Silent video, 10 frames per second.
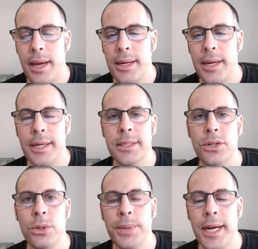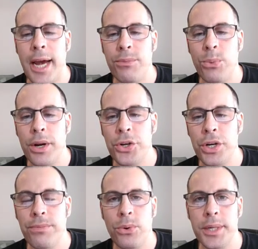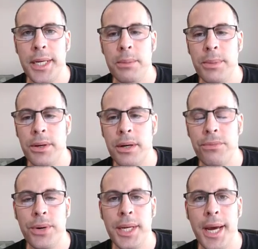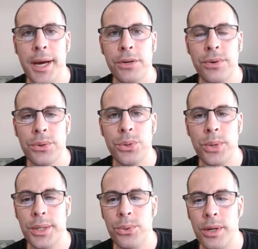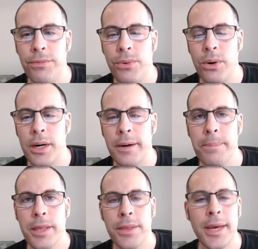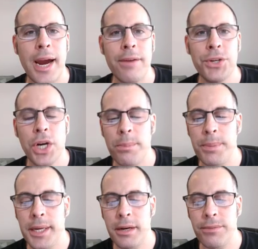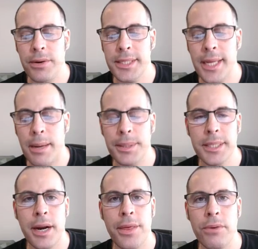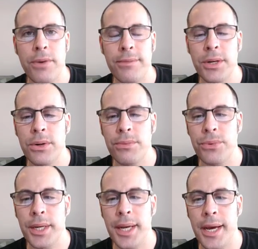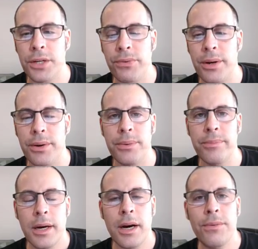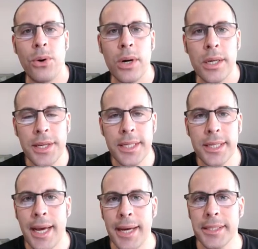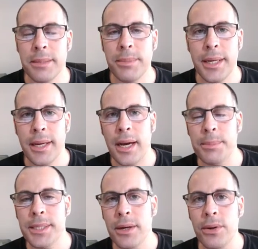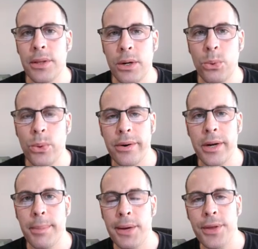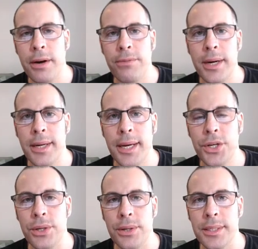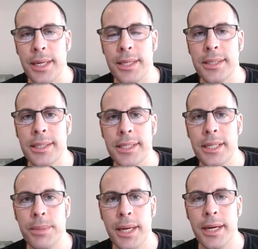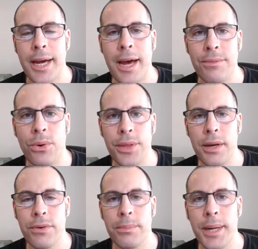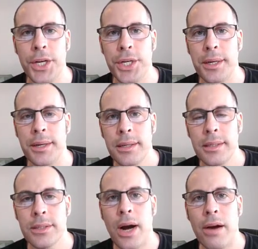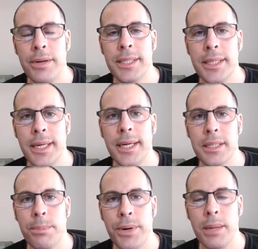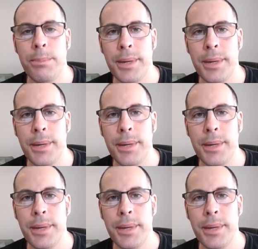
And I assumed they'd have $114 million of free cash flow in 2024. The average company converts 10% of their revenue to free cash flow. Of course, this is an estimate. I'm still a little weary about their financials. It doesn't seem like I have all the information. So obviously, it's a pretty